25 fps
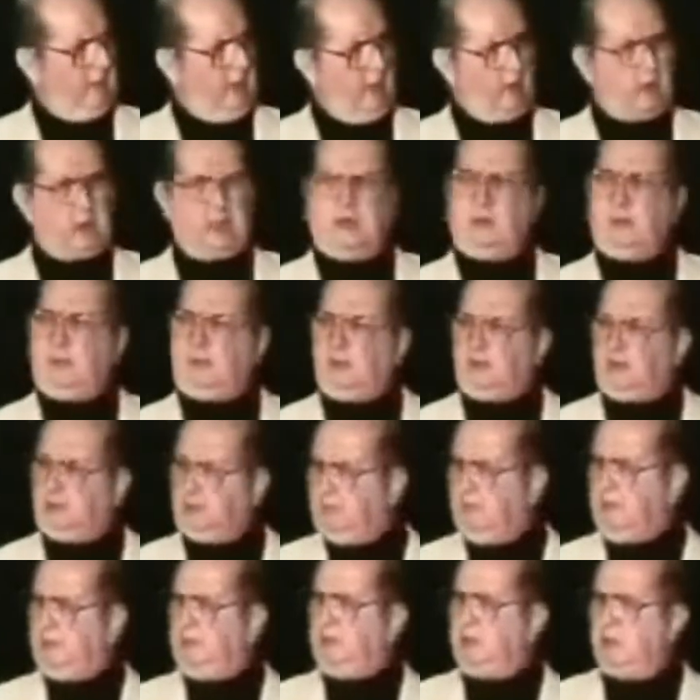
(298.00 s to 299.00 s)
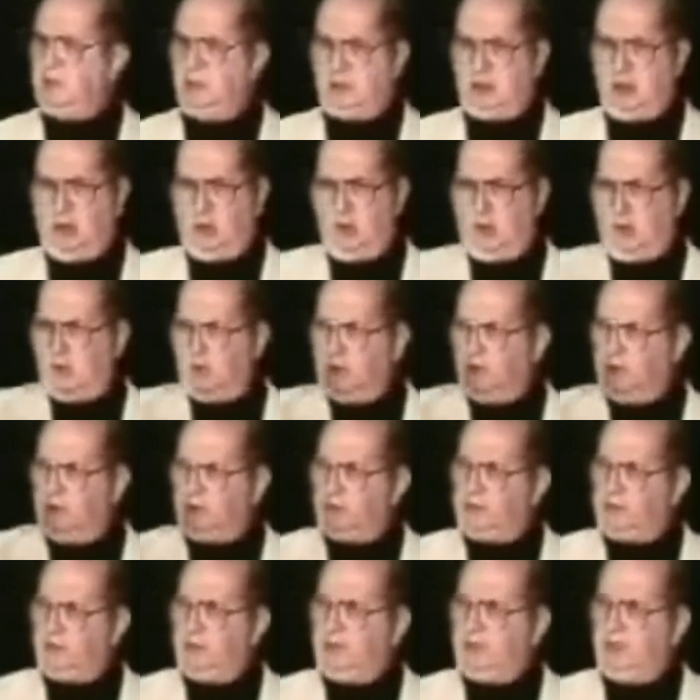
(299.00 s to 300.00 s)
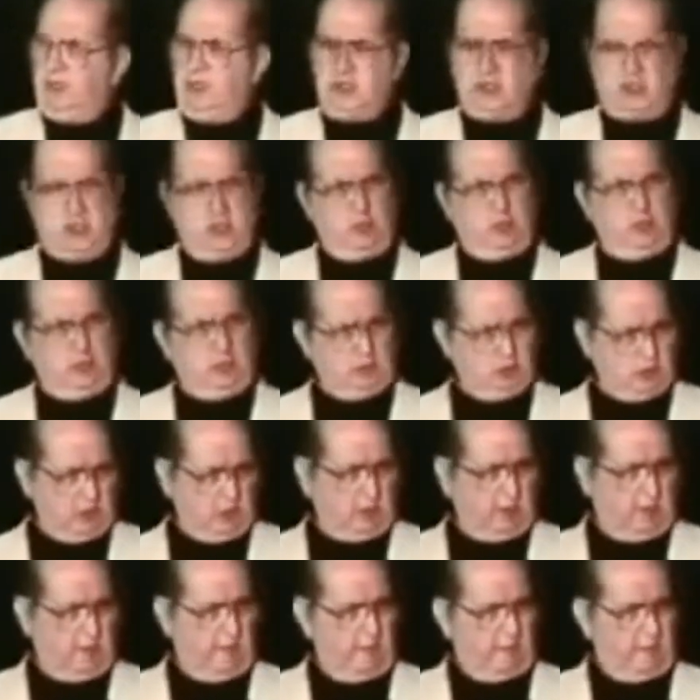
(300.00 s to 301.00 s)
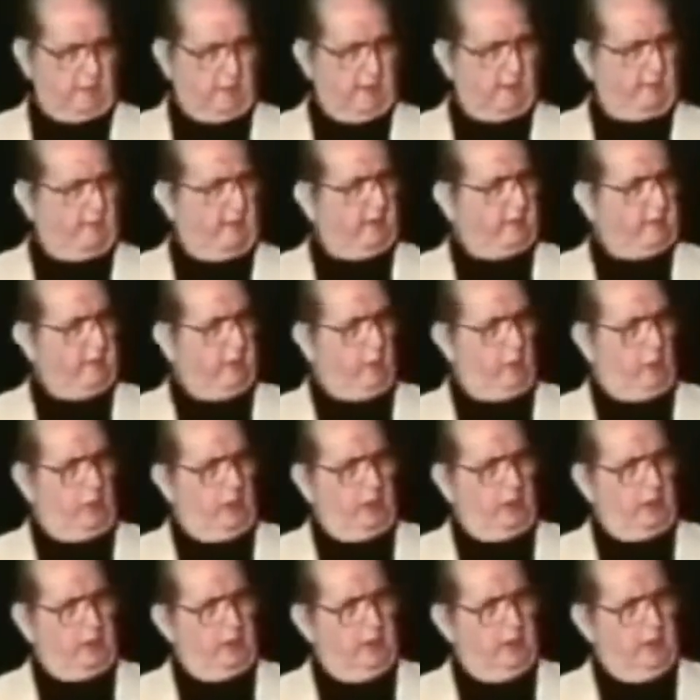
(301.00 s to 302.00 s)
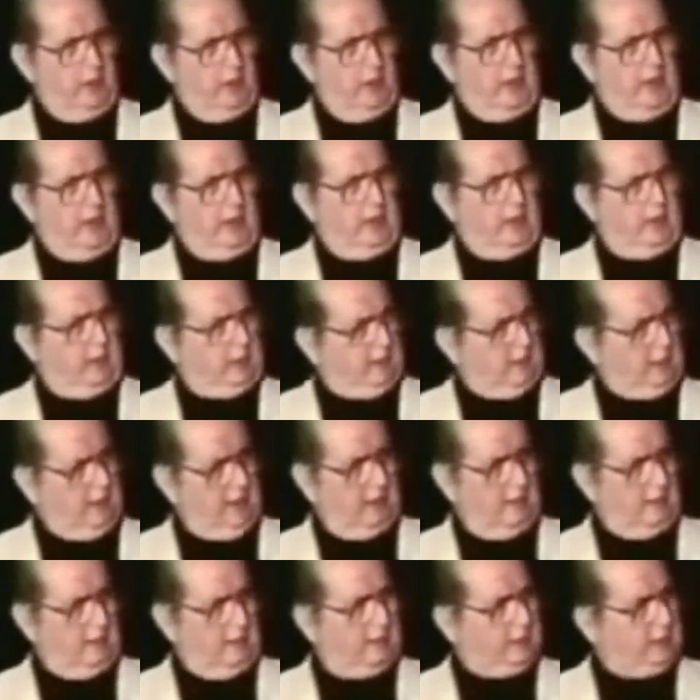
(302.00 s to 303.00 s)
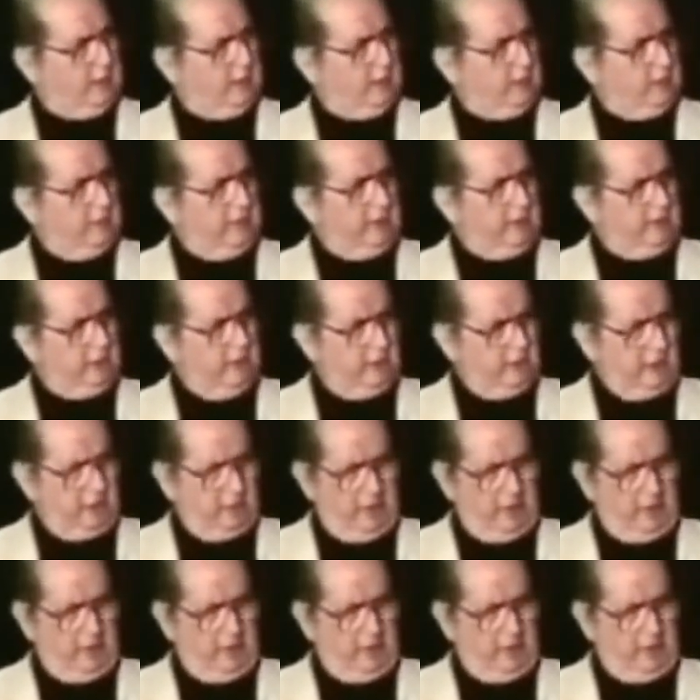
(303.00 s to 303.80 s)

How come that men could go out in the street and shoot each other in front of everyone and had nothing be done